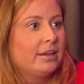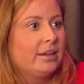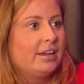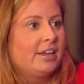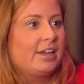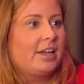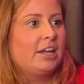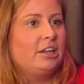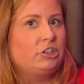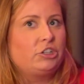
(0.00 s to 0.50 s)

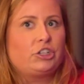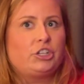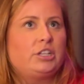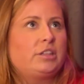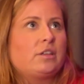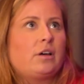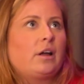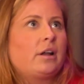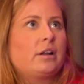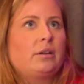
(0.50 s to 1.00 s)
And
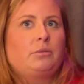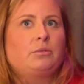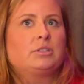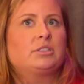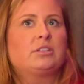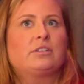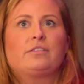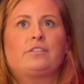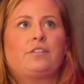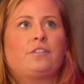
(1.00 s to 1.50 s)
she thought it
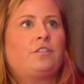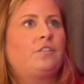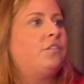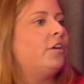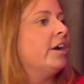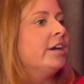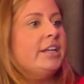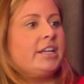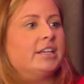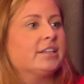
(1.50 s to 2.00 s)
was the
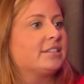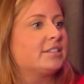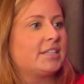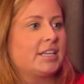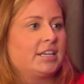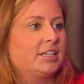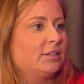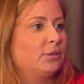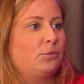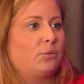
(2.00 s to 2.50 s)
funniest
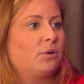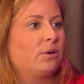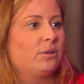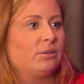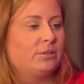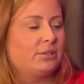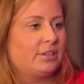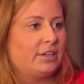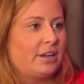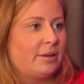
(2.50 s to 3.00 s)
thing in the
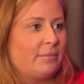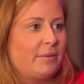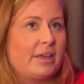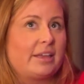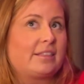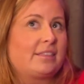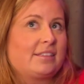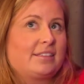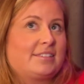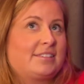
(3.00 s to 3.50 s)
world, and I'm
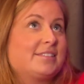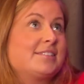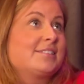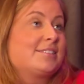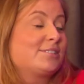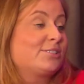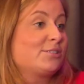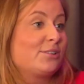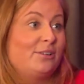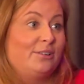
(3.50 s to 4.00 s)
like, this is
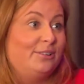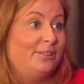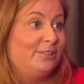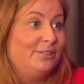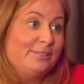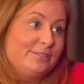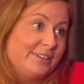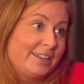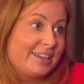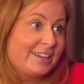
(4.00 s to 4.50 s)

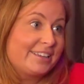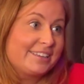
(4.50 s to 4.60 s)
so